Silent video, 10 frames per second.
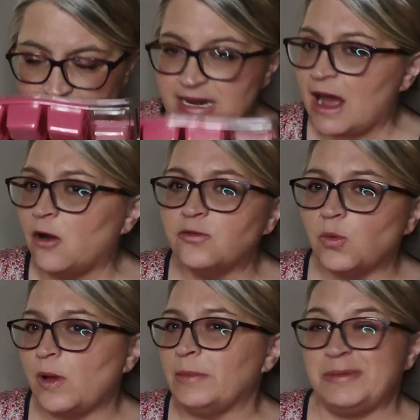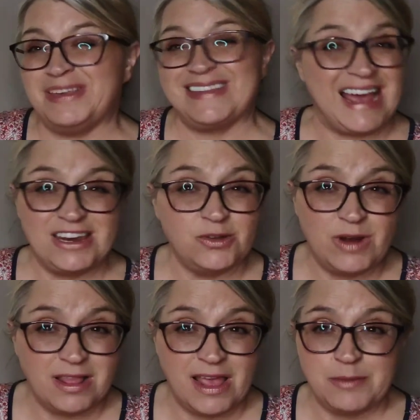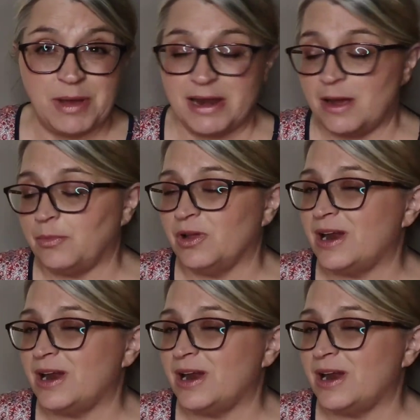Not overwhelming because I do not like pineapple.